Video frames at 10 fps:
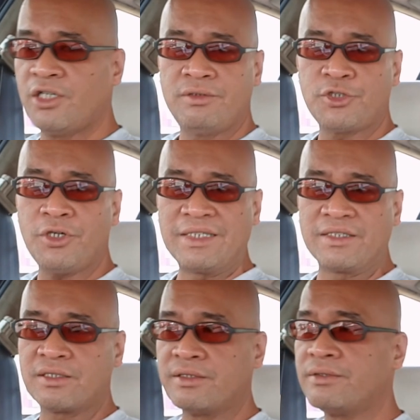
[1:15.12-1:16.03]

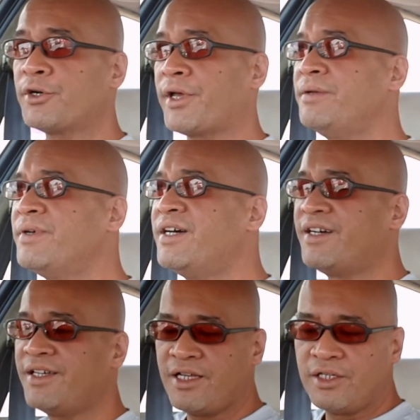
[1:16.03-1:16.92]
shortlist. Okay.
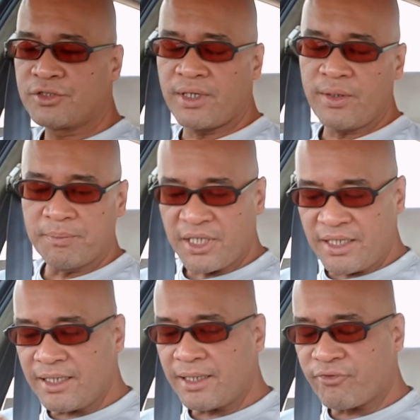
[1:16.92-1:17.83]
So anyway, I'm
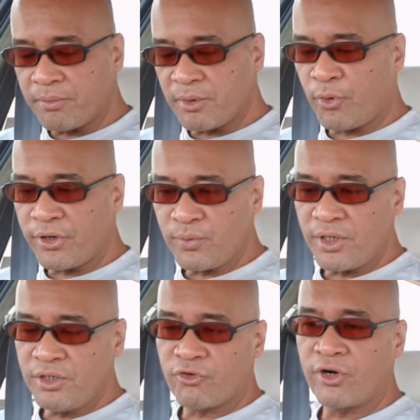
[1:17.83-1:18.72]
taking it up from the point where
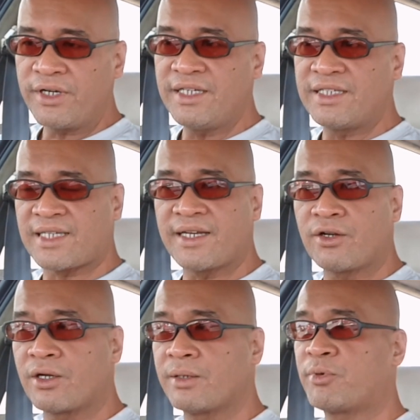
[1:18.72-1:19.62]
you've already decided
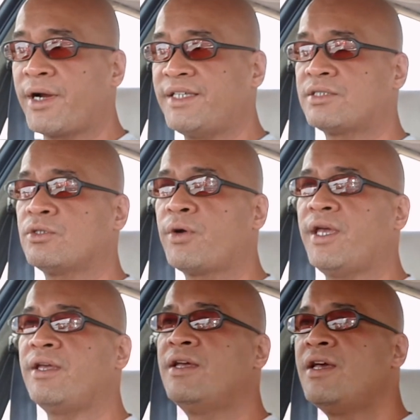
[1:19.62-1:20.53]
on a price.
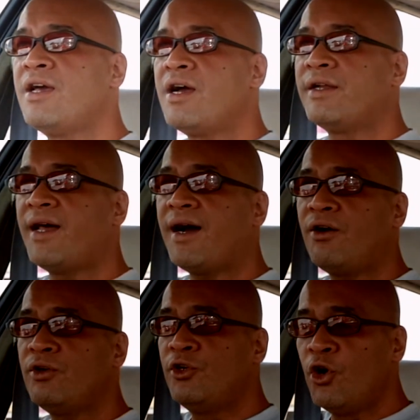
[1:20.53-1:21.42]
Okay.
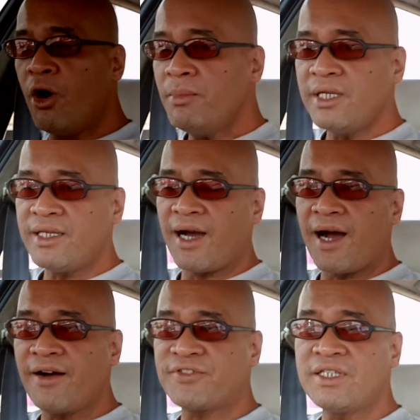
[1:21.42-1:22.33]
Now, normally
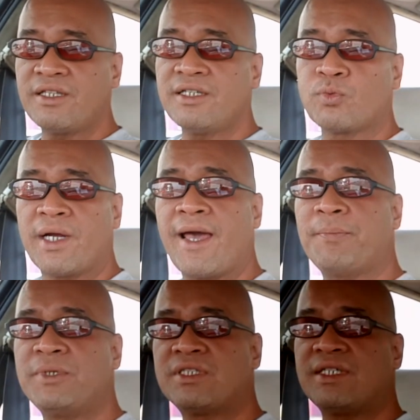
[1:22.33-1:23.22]
after this, what
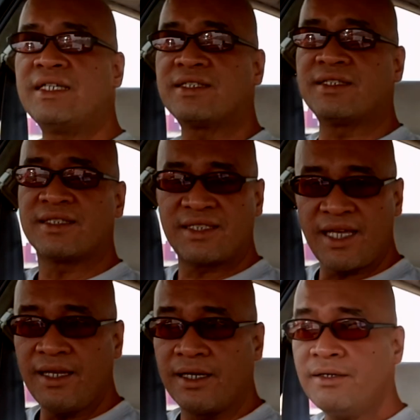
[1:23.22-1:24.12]
happens is the
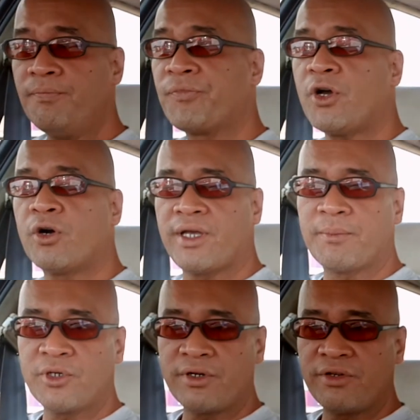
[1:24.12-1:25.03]
seller, okay, I'm
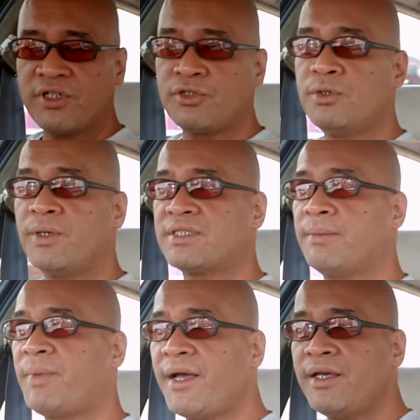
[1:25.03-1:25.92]
going to refer to you as the
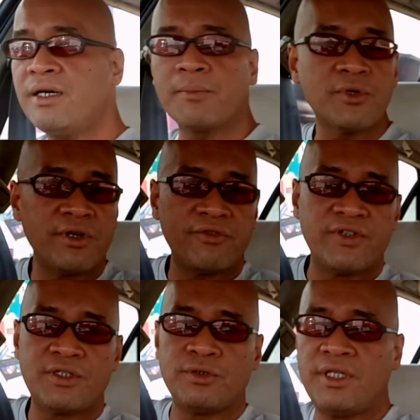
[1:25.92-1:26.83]
buyer, I'm going to
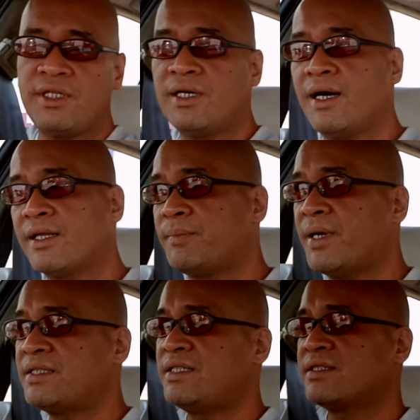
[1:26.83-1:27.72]
refer to the other
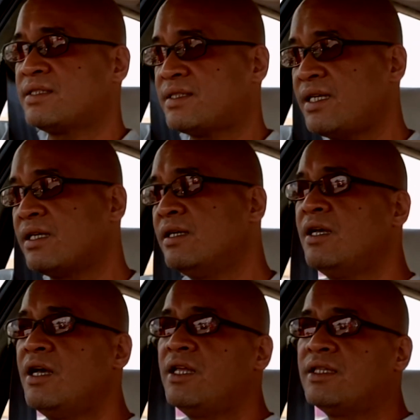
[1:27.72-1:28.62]
party as the seller.
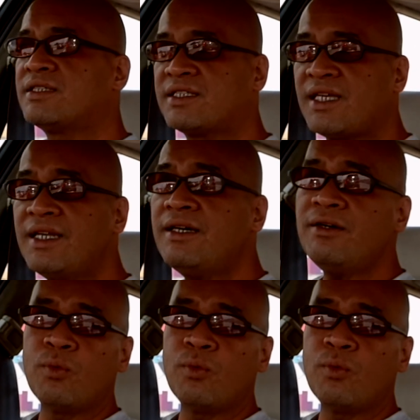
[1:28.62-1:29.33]
The seller